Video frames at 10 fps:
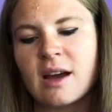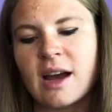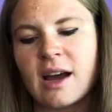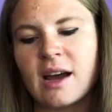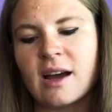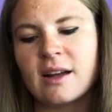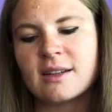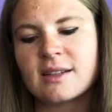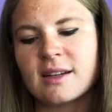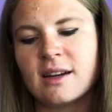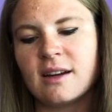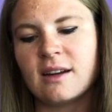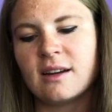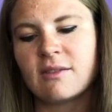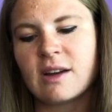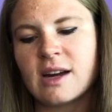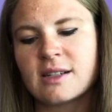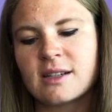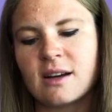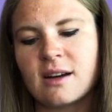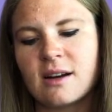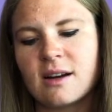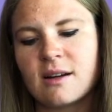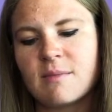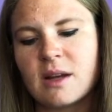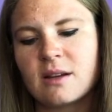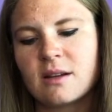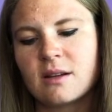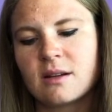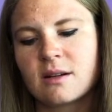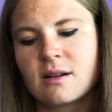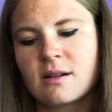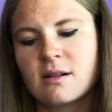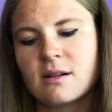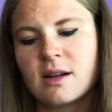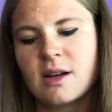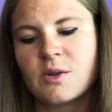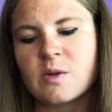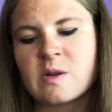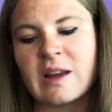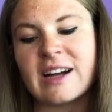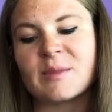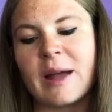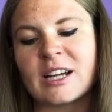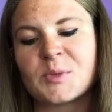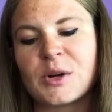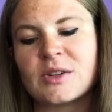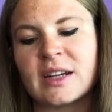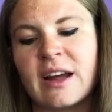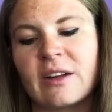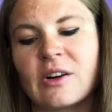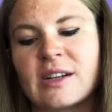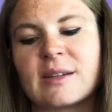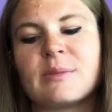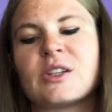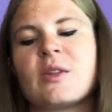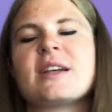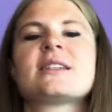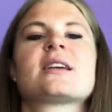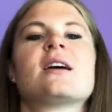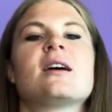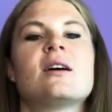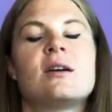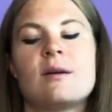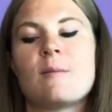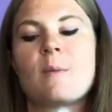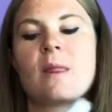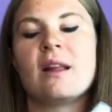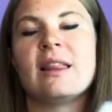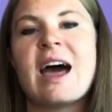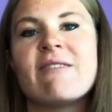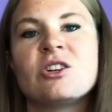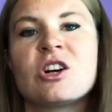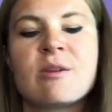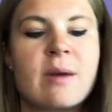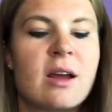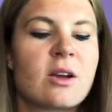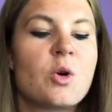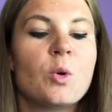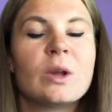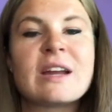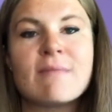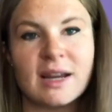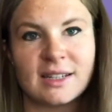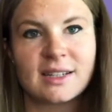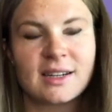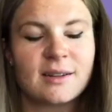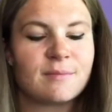let's see, got some Northern Lights black spruce and helichrysum. So this Lavaderm cooling mist